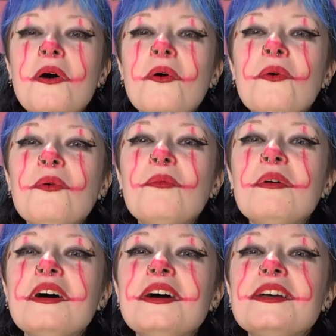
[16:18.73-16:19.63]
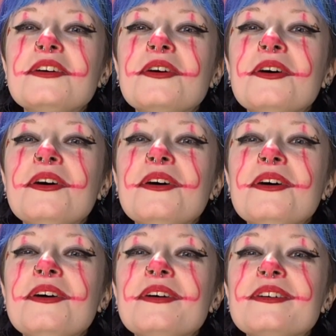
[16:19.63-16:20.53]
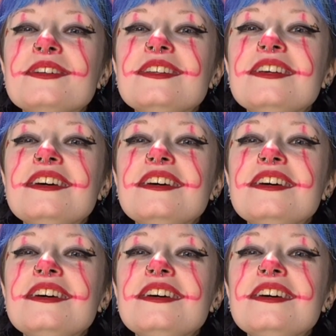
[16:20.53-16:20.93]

Oh my god.